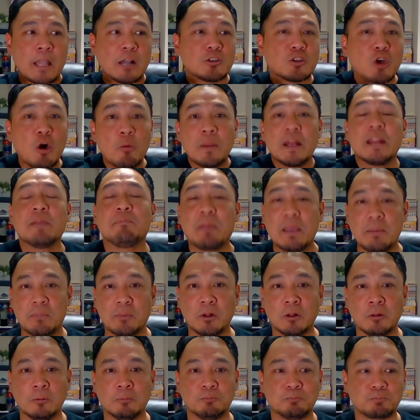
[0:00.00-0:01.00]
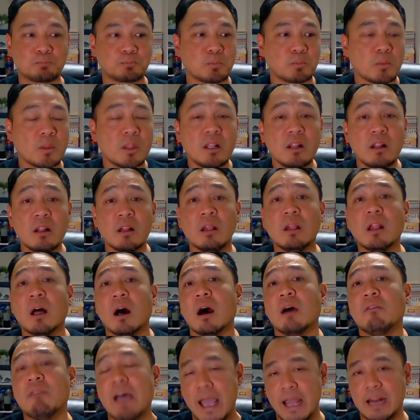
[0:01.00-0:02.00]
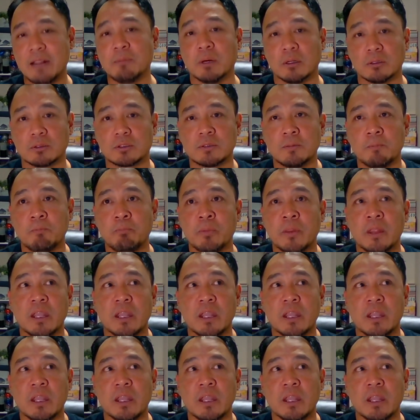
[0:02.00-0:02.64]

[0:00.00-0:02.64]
so many people love animals.